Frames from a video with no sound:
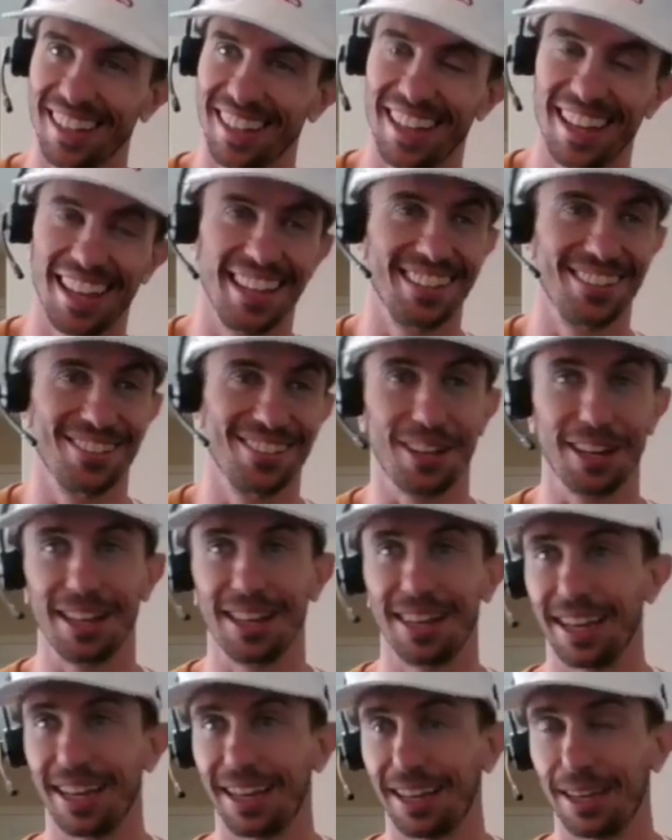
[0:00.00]
And you're going to
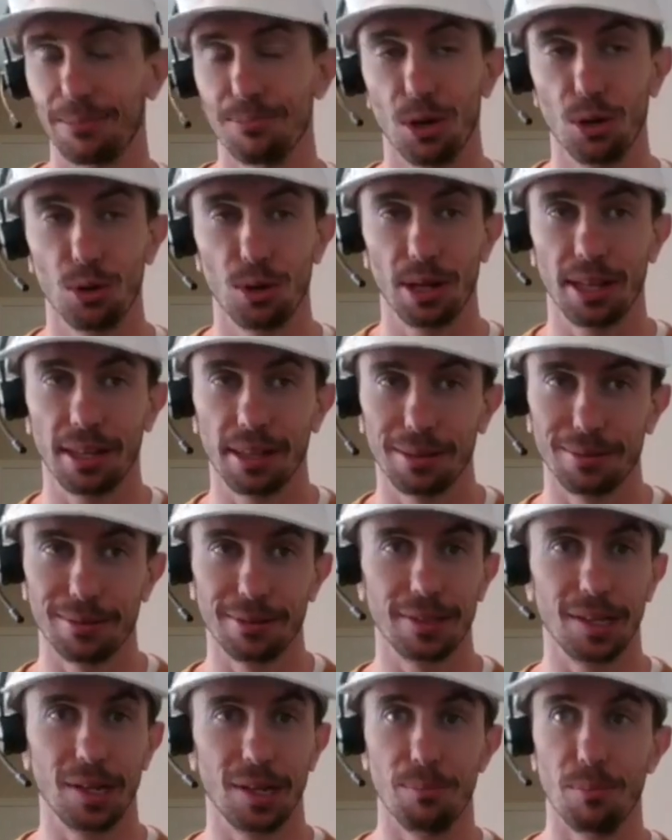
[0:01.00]
like emo-
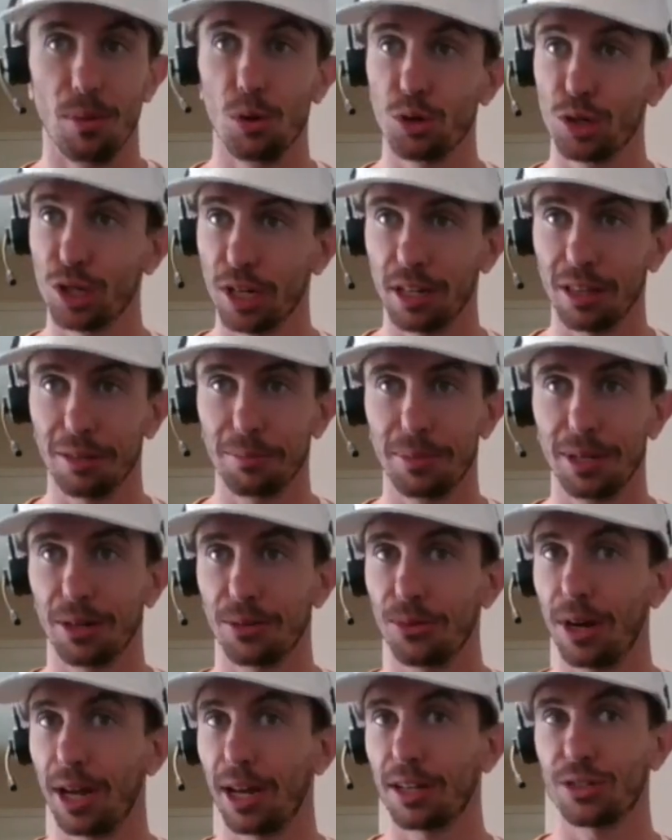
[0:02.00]
emotionally be a
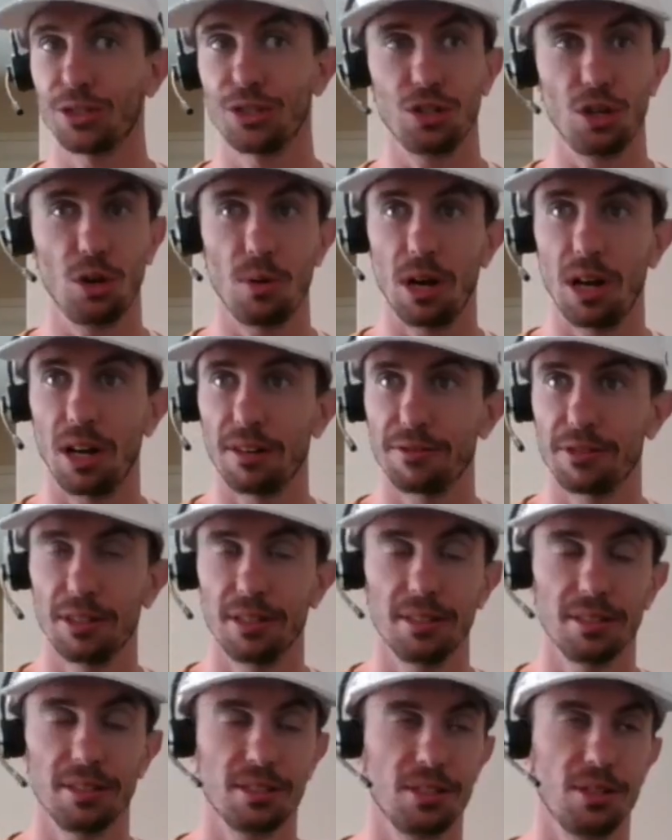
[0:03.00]
wreck so
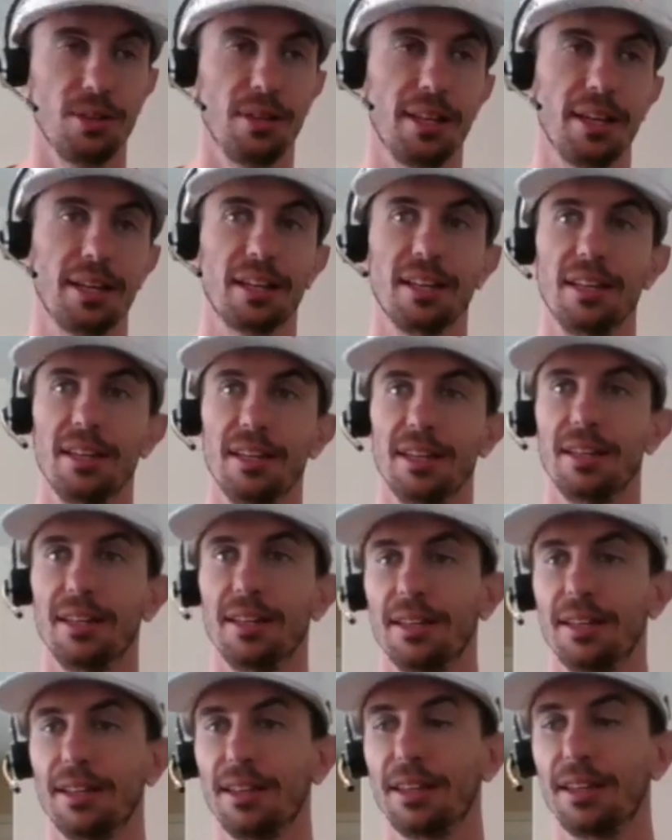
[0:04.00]
often. So like
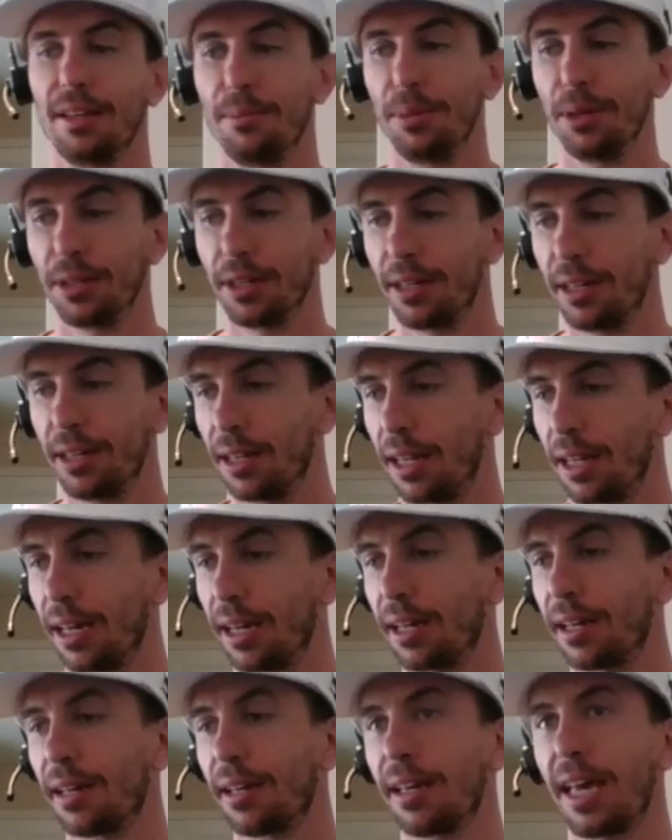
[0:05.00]
the ability to
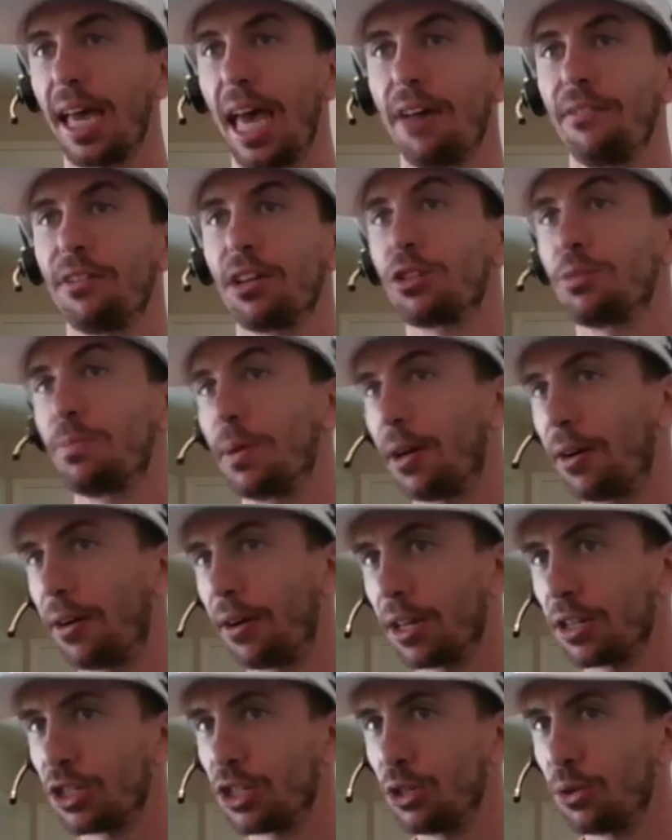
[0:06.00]
like have
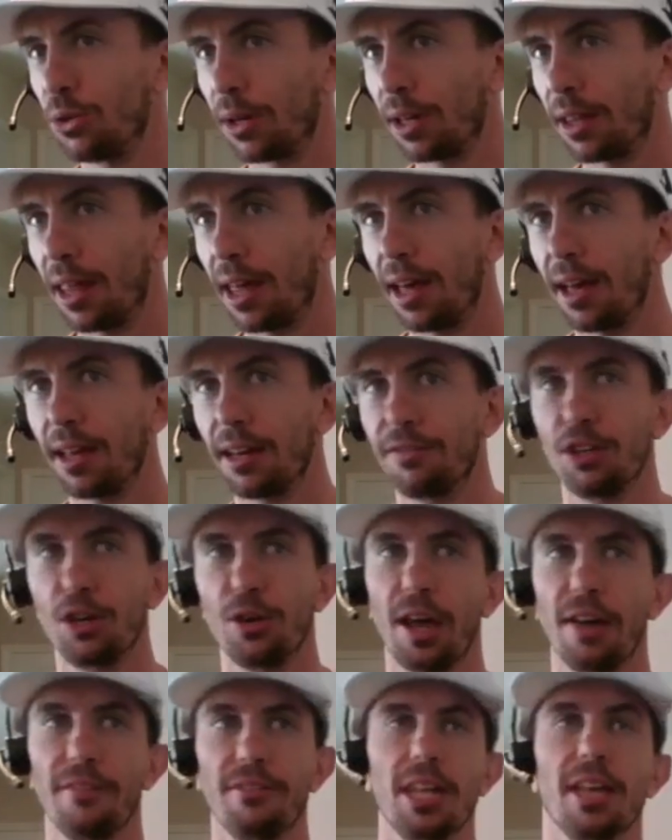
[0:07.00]
experience doing that. If you
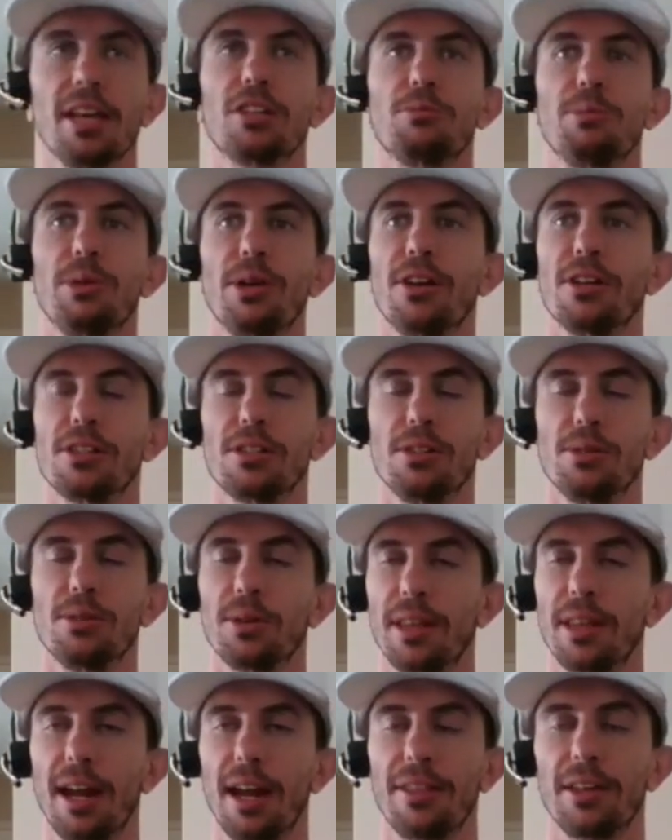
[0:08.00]
don't have any experience
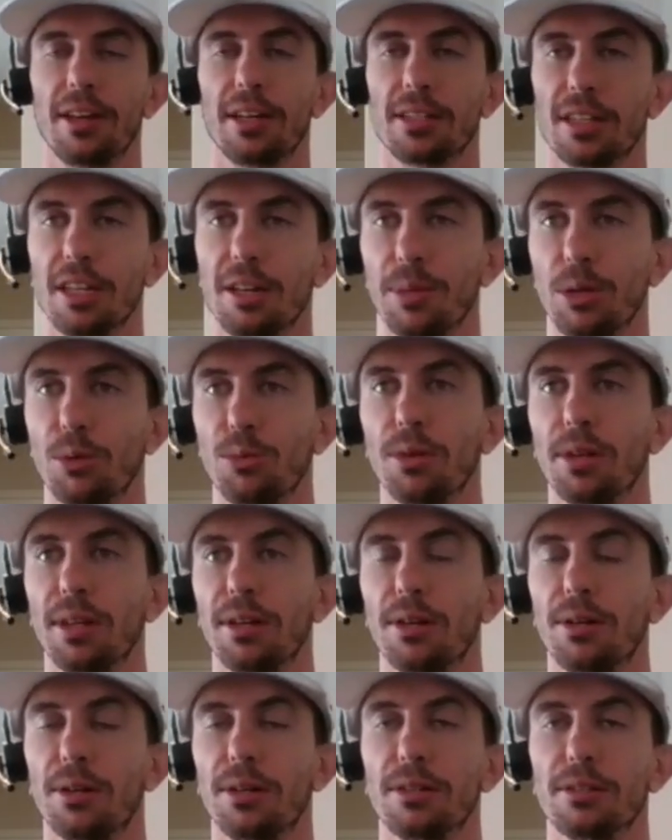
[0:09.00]
doing that, I think it's going to be really
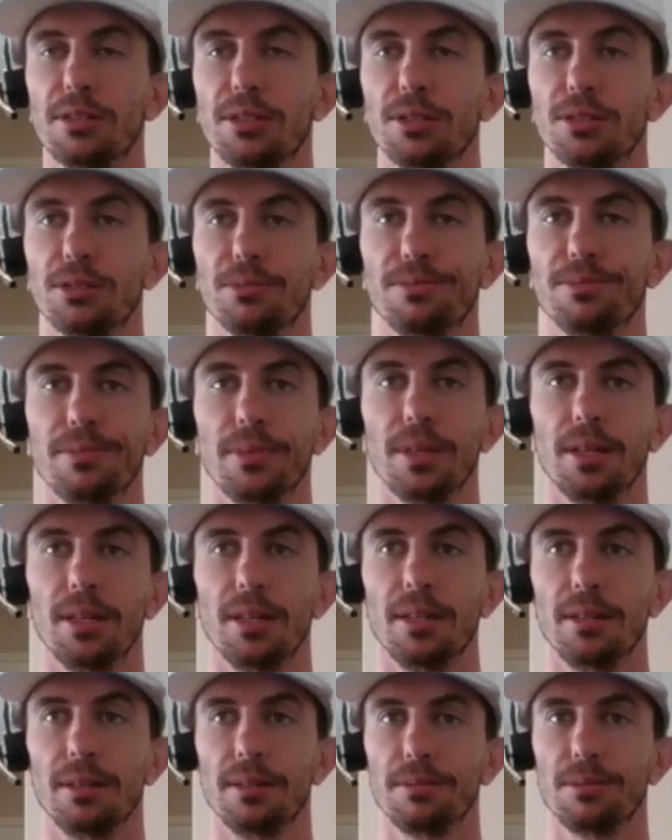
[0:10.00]
hard to,
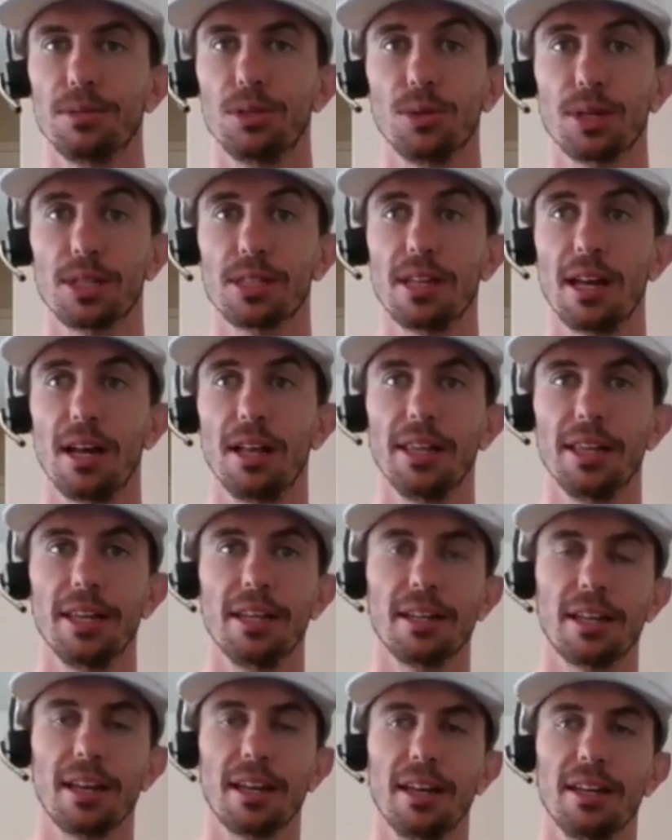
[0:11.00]
to excel in
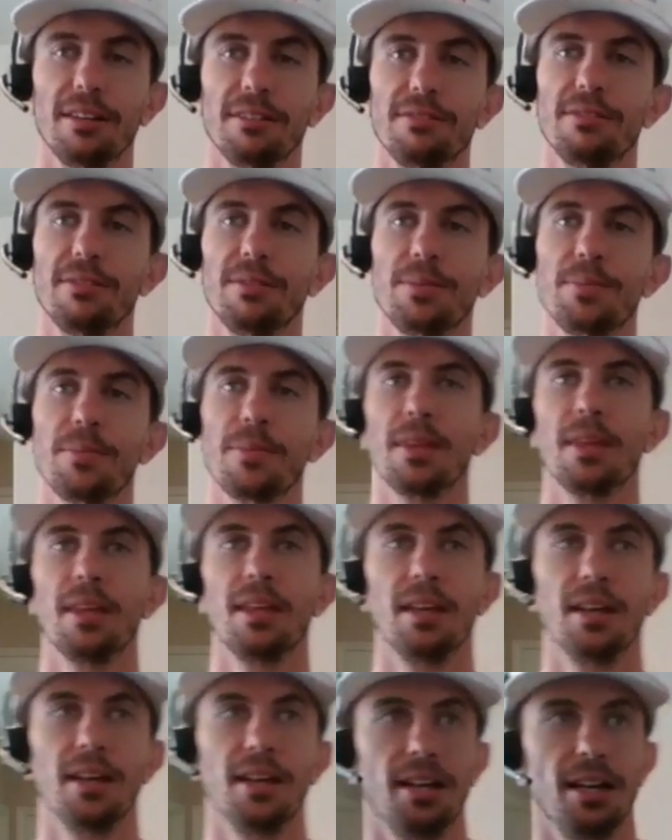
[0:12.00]
it kind
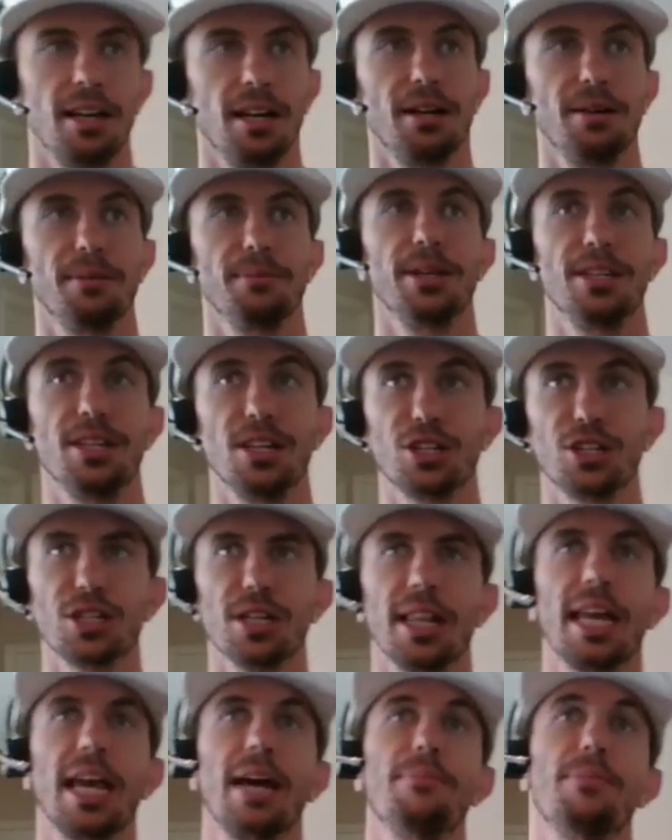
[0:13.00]
of. Um,
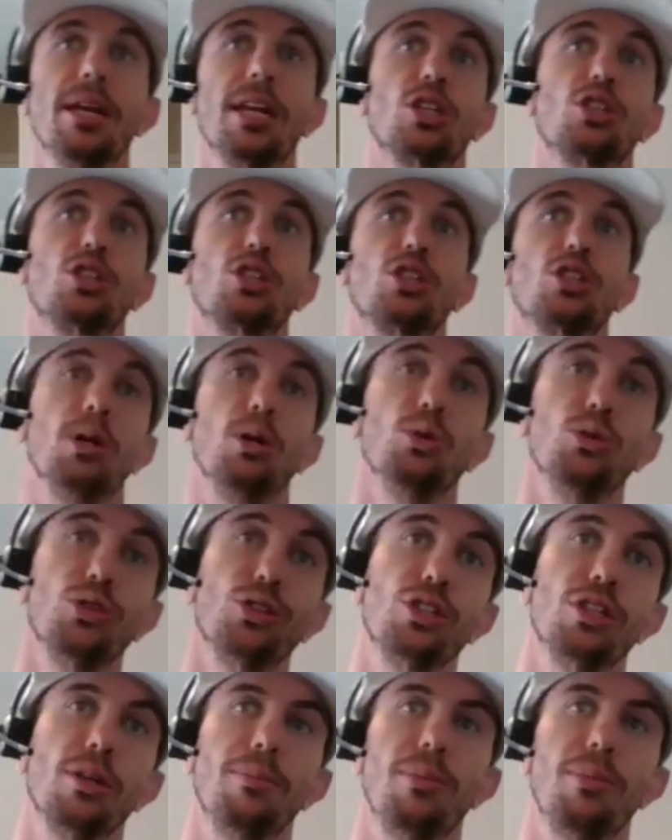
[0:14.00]
additionally, I've been exposed to